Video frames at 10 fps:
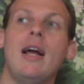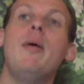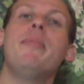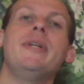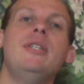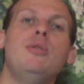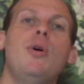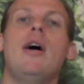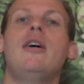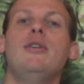companies
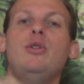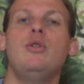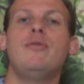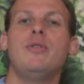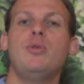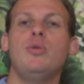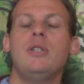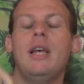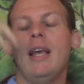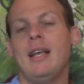to hire you for
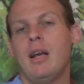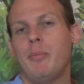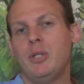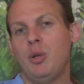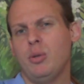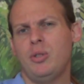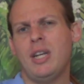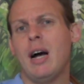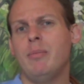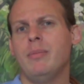doing a particular
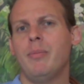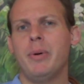job.